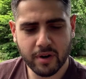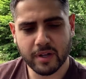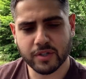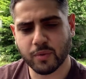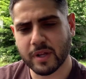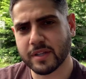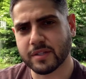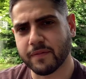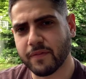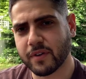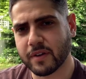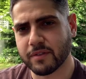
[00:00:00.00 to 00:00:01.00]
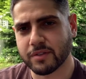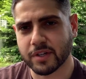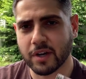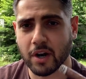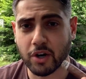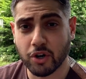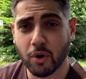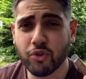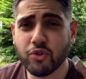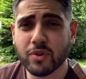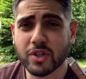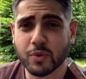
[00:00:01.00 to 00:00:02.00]
as well as the foot of the cigar. Don't
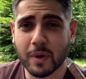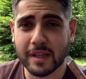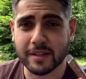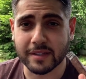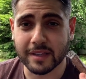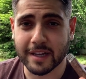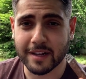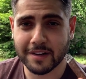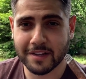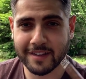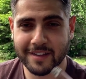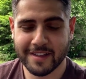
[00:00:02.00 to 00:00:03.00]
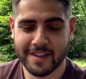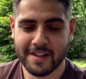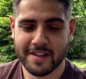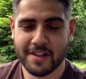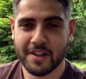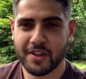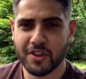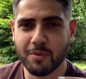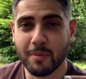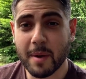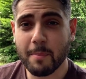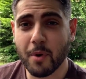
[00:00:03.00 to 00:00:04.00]
do this while it's lit. You
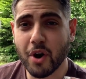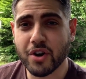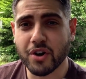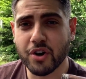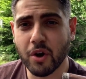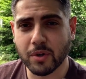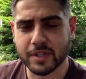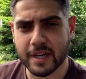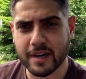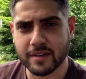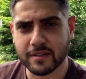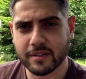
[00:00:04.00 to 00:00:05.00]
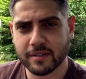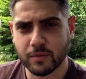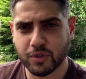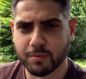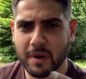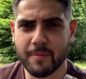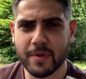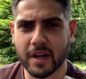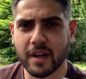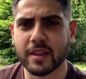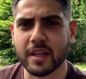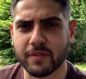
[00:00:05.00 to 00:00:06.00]
might burn your nose hairs, which might be a
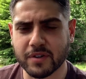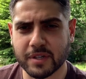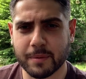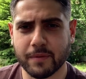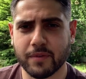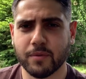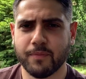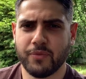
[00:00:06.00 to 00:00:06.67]
good thing for some of you.